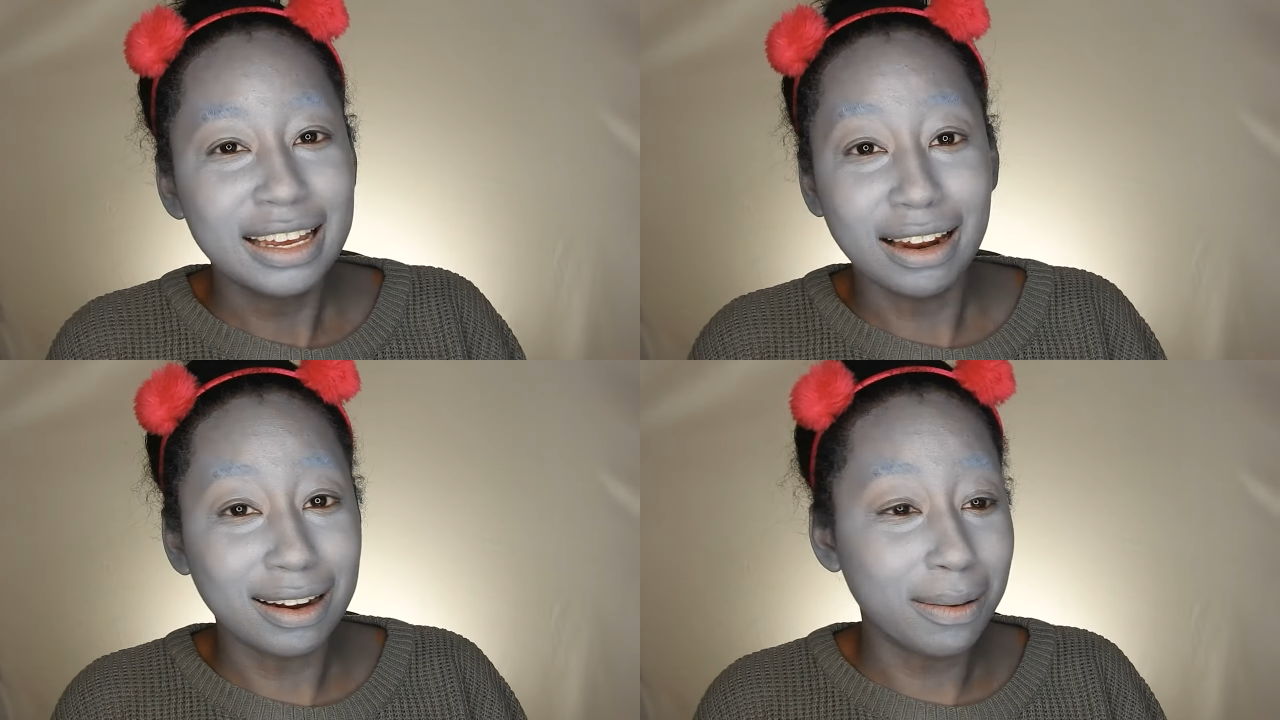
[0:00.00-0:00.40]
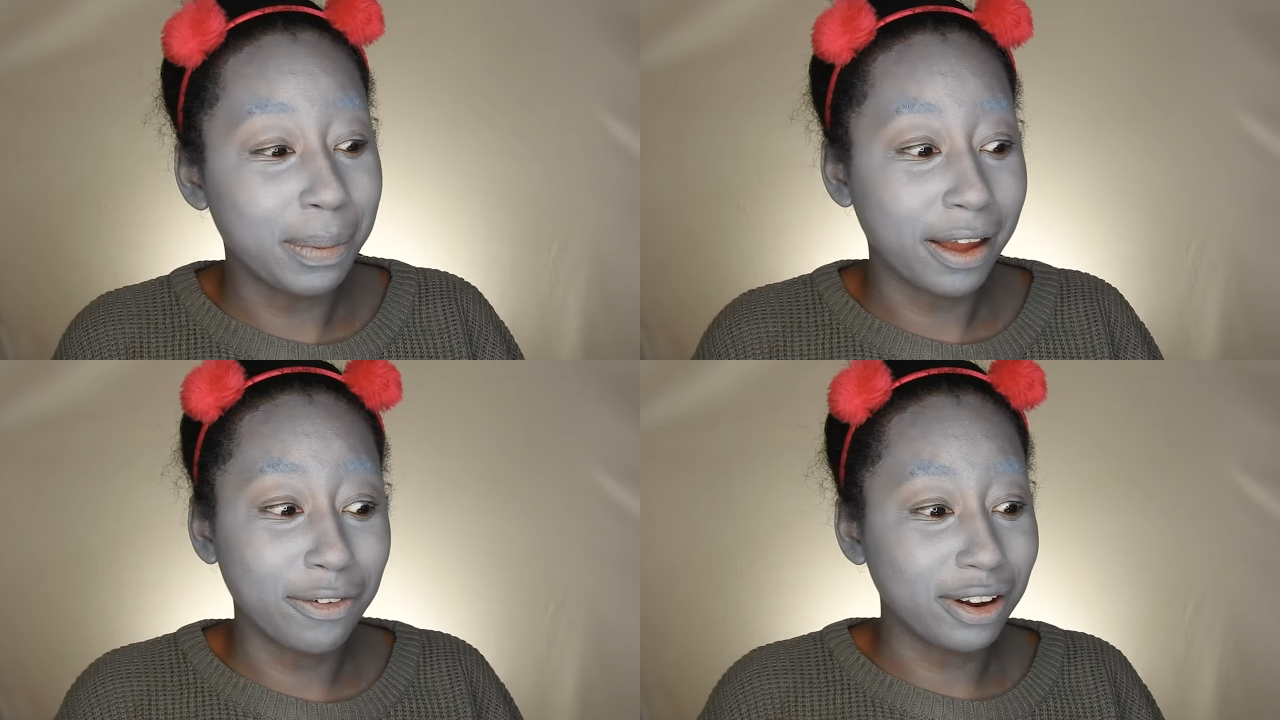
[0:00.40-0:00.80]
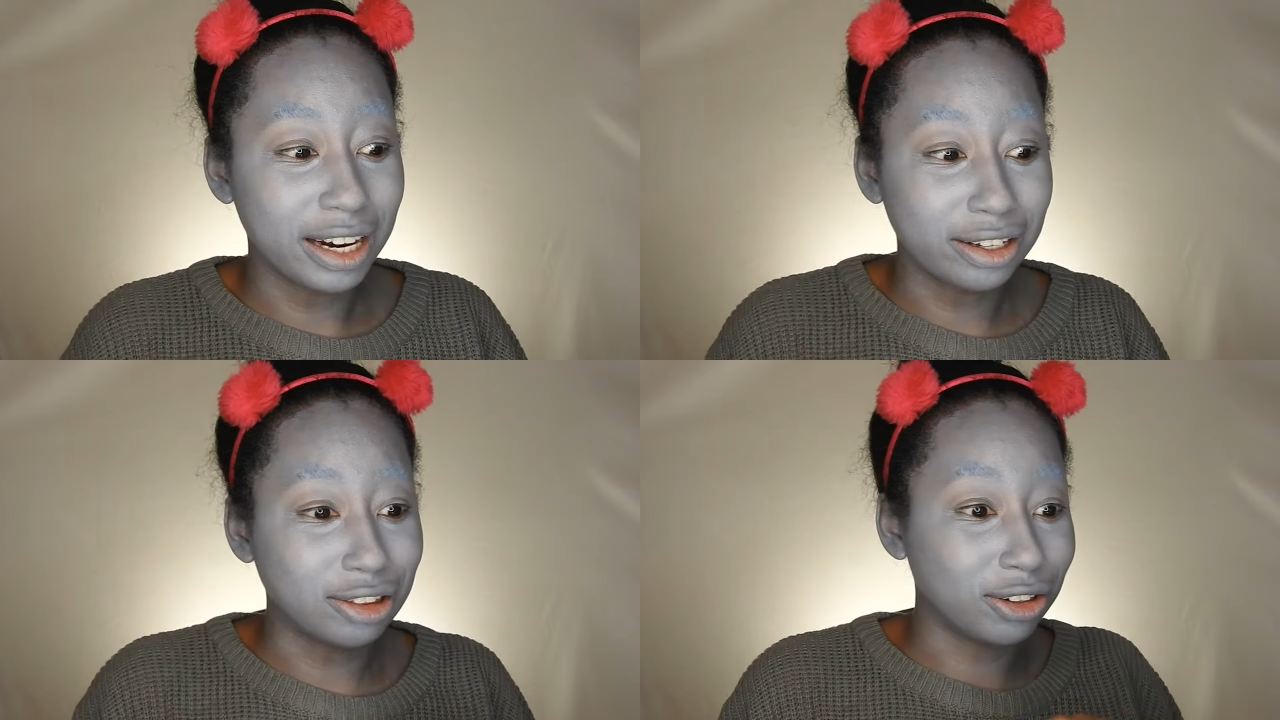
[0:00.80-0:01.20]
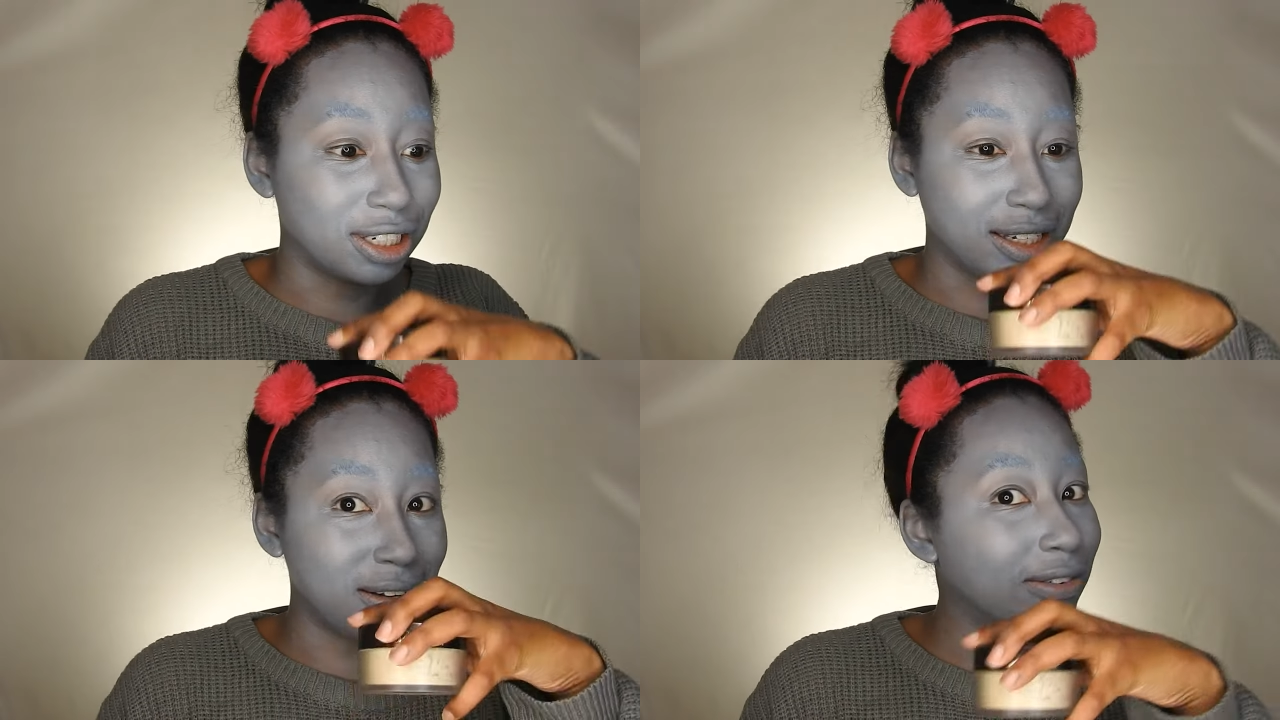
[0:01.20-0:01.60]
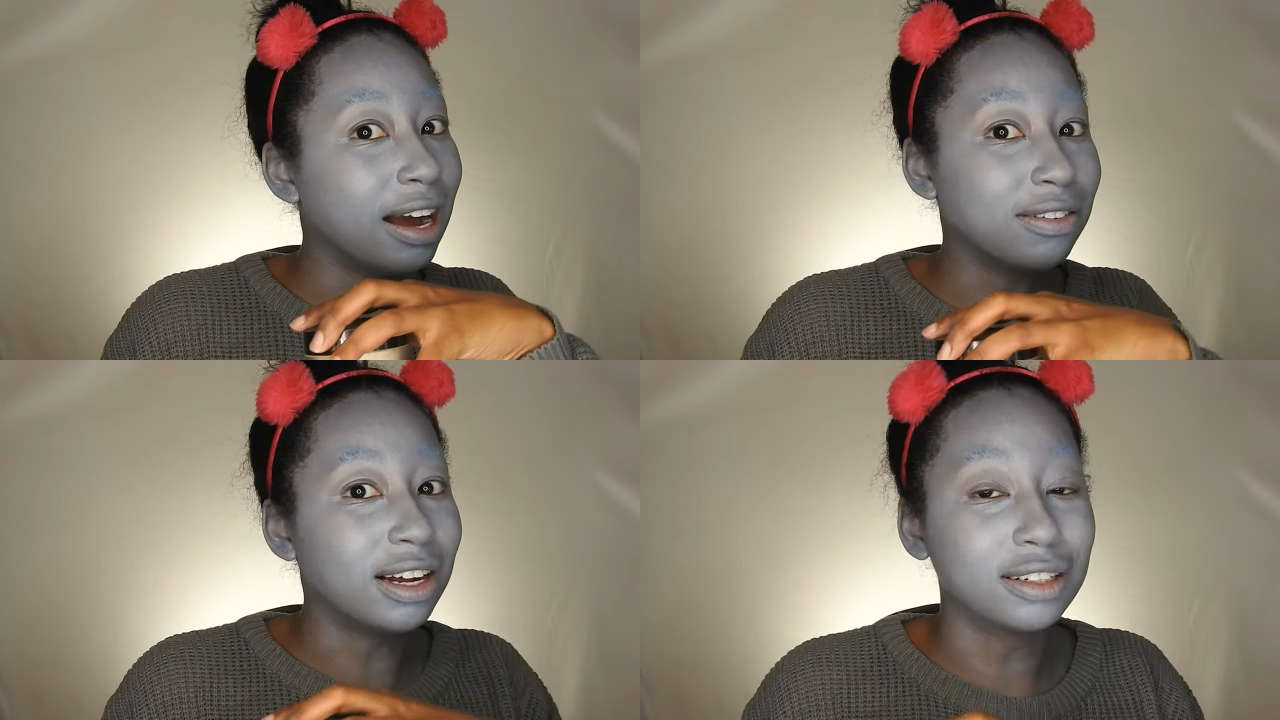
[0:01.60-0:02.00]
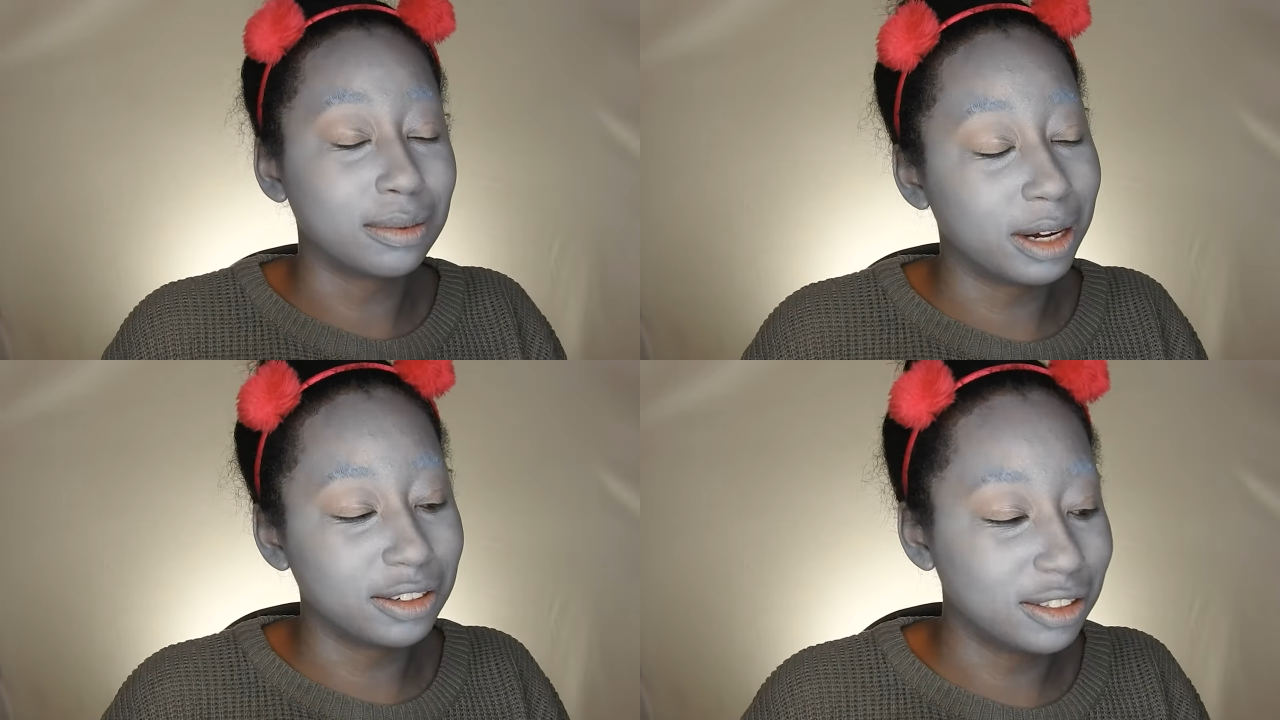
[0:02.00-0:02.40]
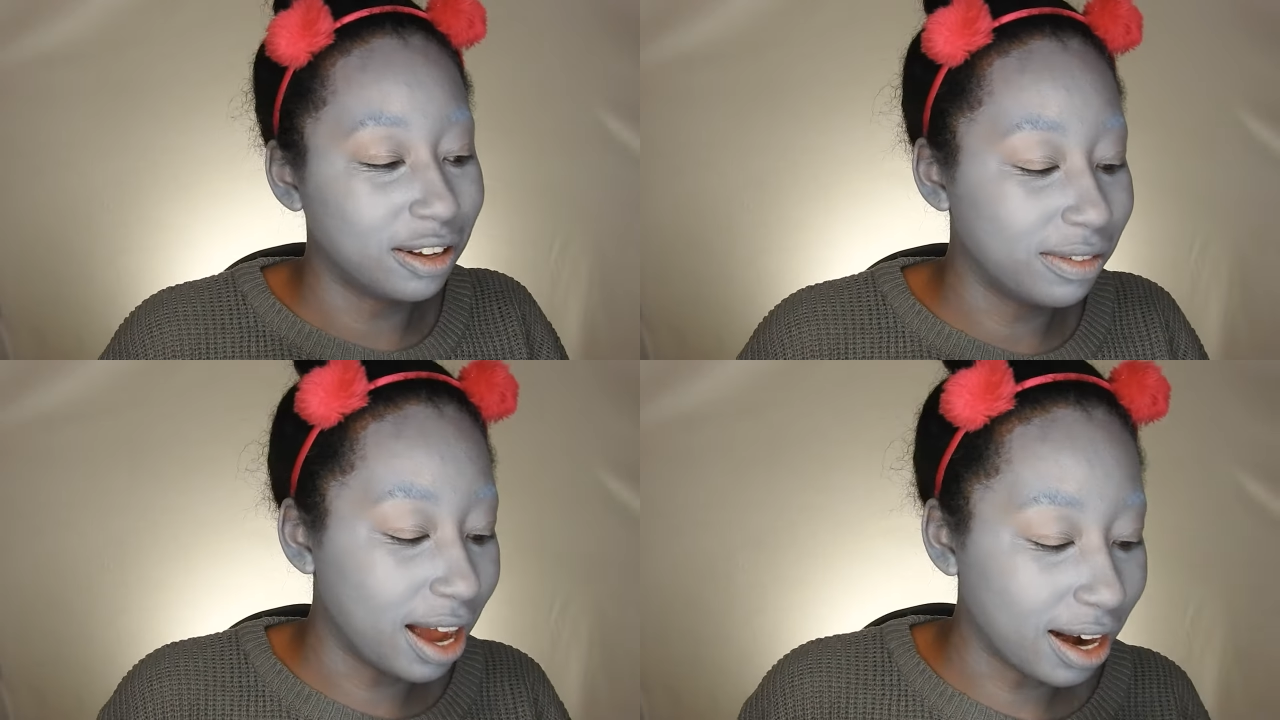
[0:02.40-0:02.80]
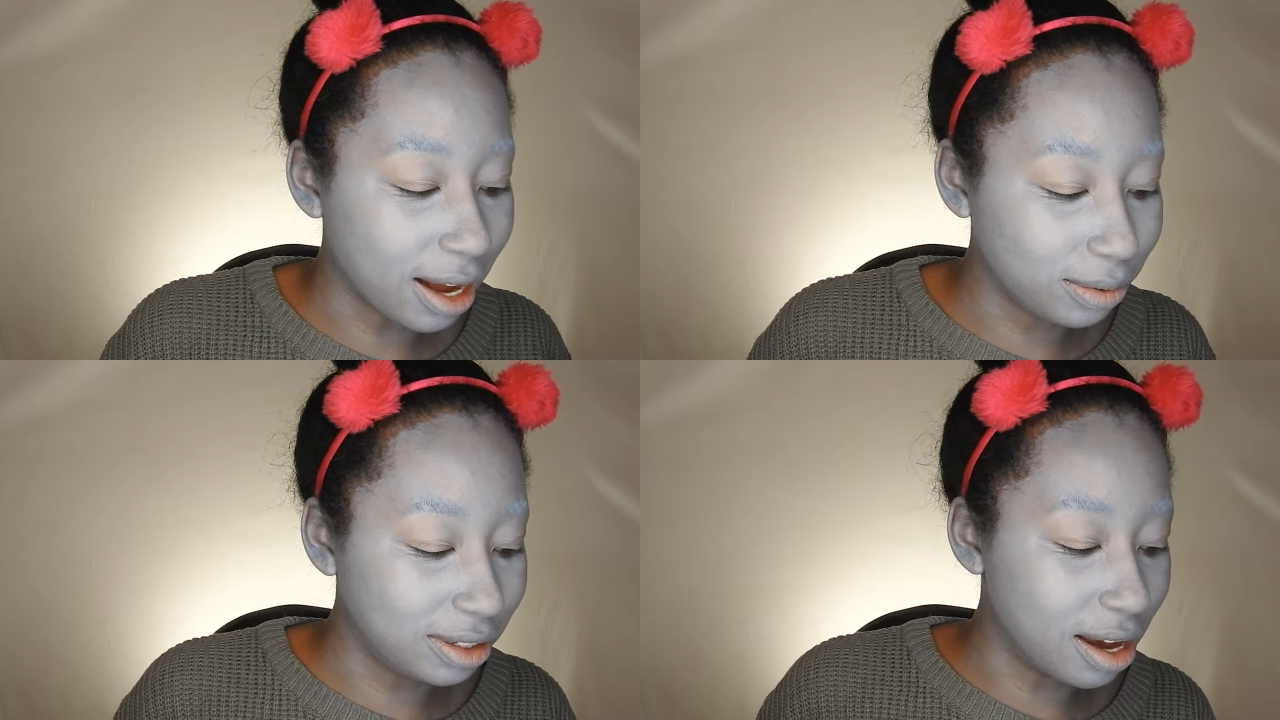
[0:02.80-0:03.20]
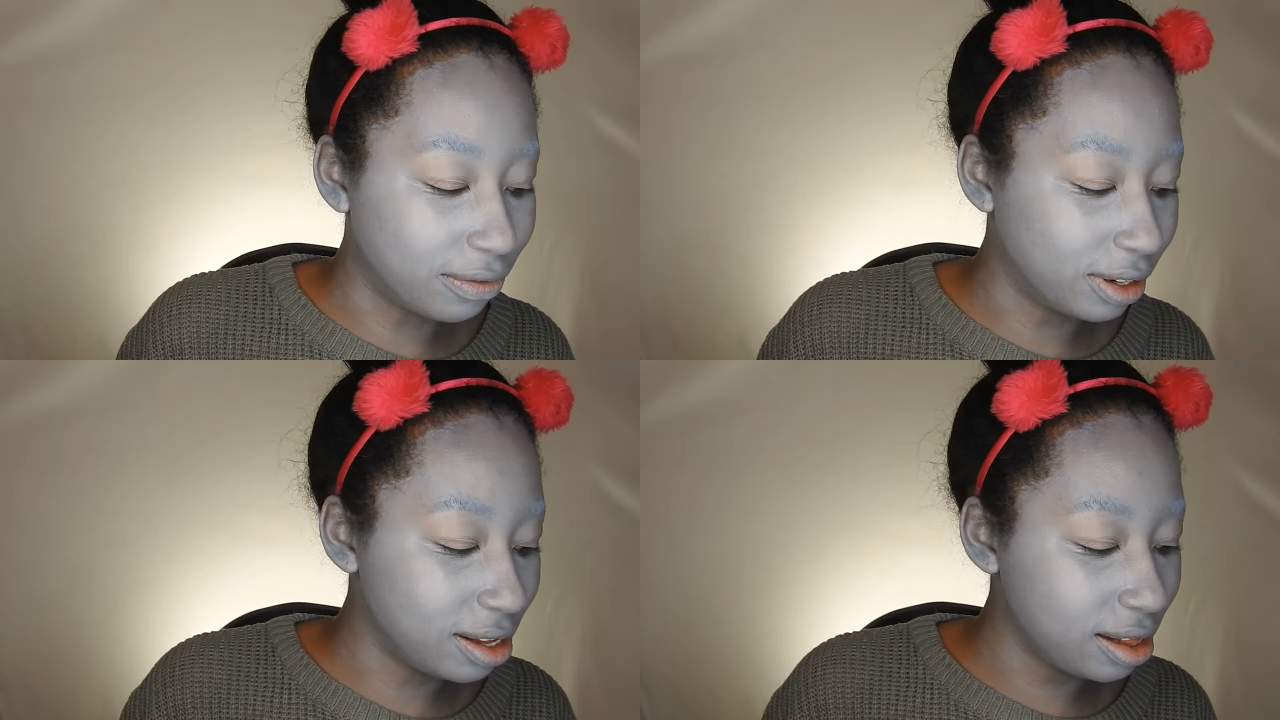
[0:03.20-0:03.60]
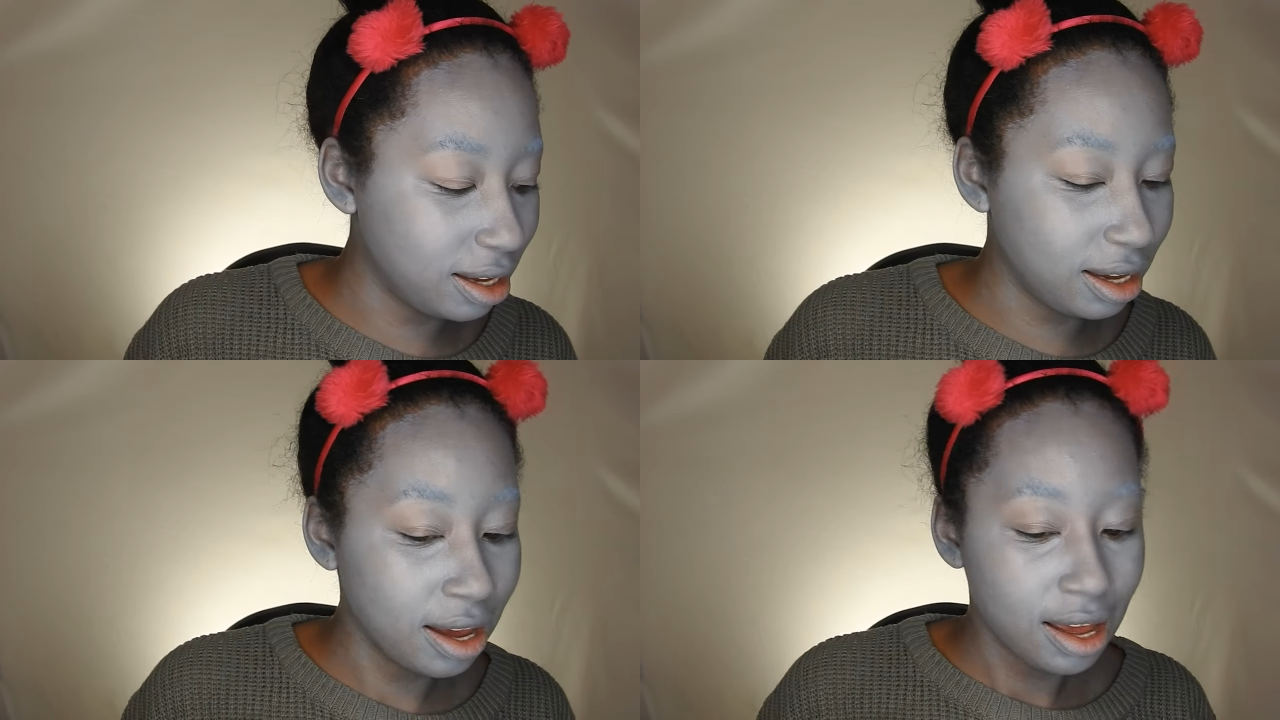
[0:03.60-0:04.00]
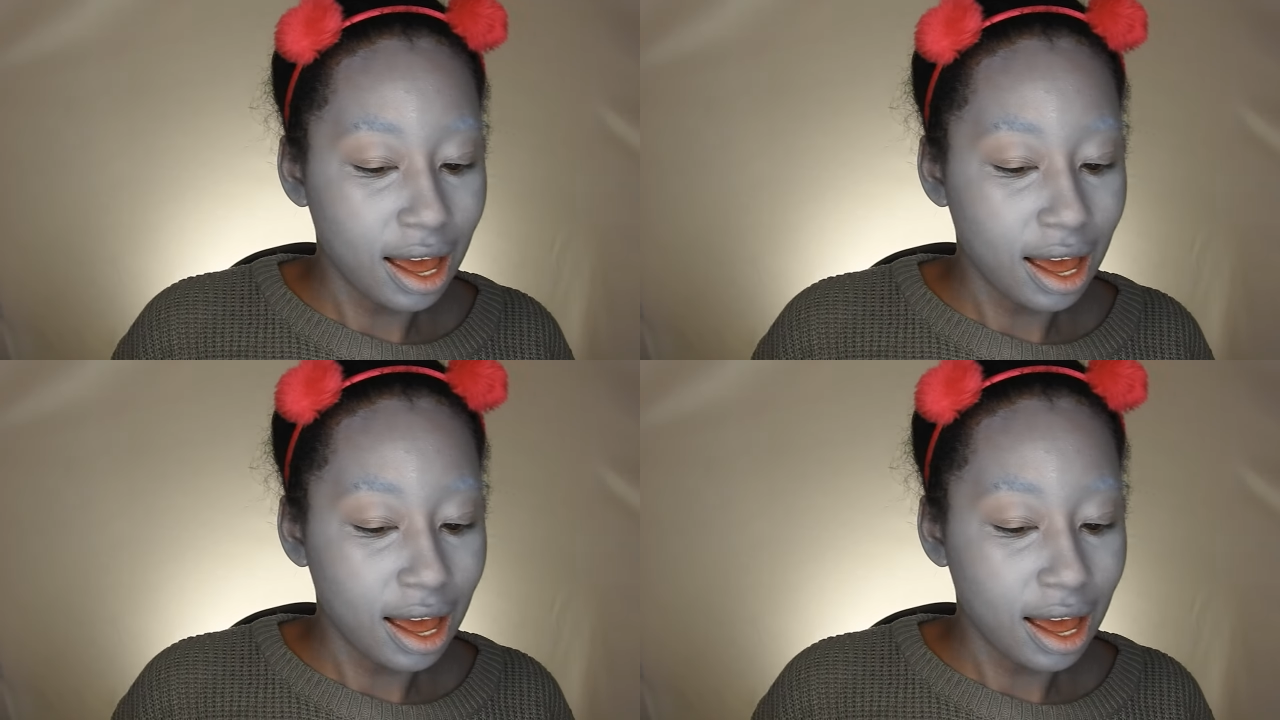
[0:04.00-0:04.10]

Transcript: and I could pay for like a $35 bottle of that, I would definitely.